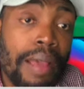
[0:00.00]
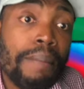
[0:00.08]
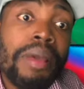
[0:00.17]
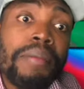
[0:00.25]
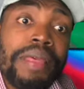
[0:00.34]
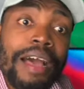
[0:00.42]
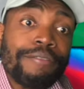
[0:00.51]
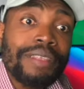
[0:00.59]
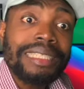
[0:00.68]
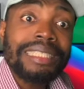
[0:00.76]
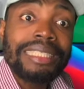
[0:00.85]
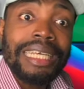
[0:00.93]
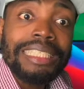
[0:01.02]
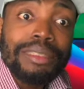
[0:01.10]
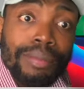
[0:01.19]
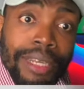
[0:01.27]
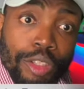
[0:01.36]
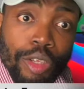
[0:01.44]
Maybe after 6
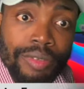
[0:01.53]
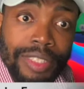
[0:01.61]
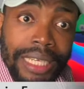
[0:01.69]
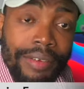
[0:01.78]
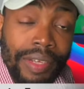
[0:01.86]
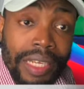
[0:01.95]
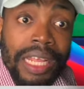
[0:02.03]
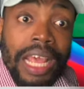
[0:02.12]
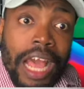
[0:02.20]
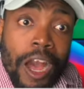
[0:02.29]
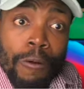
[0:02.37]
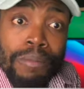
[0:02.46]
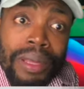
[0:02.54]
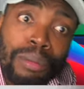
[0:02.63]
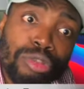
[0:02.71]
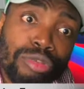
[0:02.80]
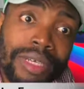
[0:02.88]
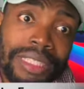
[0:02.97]
months of saving, I'll be
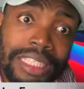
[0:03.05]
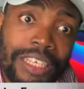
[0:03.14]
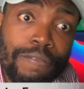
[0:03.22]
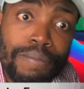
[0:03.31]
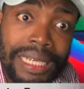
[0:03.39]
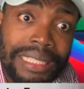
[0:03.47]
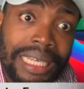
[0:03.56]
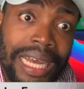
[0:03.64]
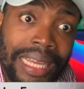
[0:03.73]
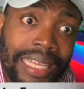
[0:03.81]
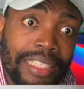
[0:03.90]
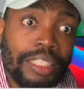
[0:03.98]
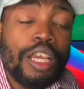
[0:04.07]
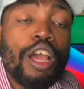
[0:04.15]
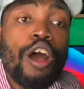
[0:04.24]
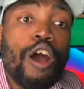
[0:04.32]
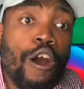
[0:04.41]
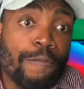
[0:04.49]
able to achieve my target
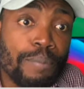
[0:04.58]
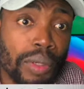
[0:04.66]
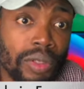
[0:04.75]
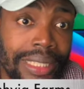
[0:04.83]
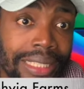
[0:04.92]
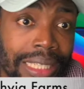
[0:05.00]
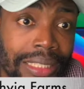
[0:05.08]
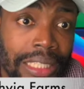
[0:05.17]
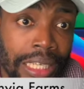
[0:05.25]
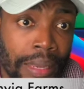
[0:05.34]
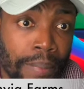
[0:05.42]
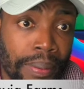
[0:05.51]
of building the chicken